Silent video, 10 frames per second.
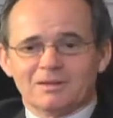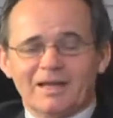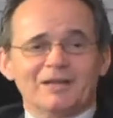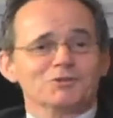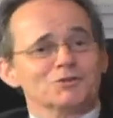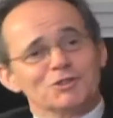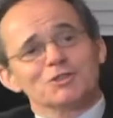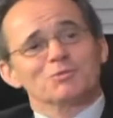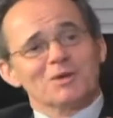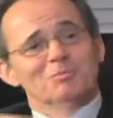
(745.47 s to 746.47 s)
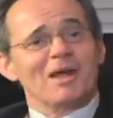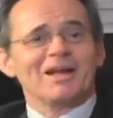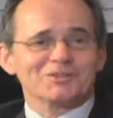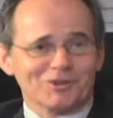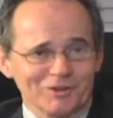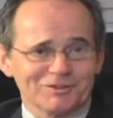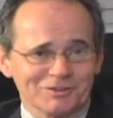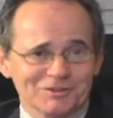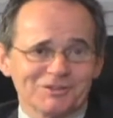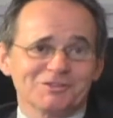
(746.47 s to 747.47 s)
cancer just went past
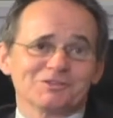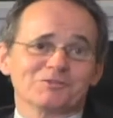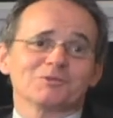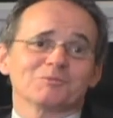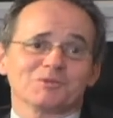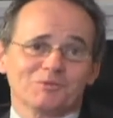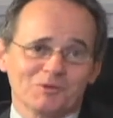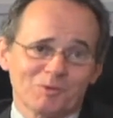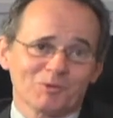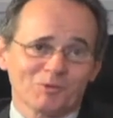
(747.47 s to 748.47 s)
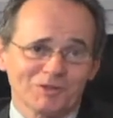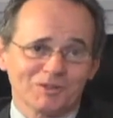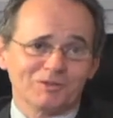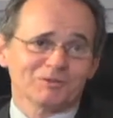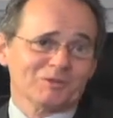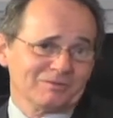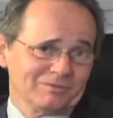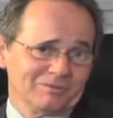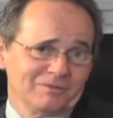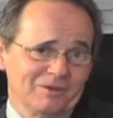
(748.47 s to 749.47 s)
heart disease in terms of the number one killer, but
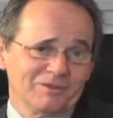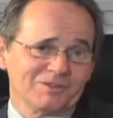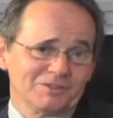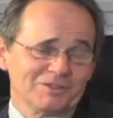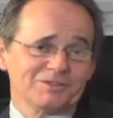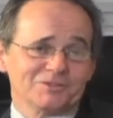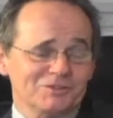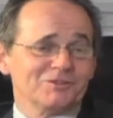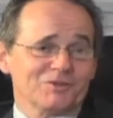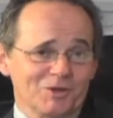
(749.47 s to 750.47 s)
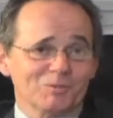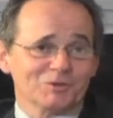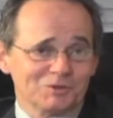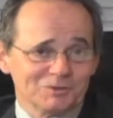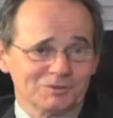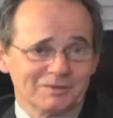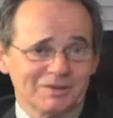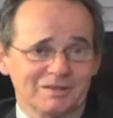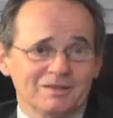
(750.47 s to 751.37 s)
heart disease is still the number two. And,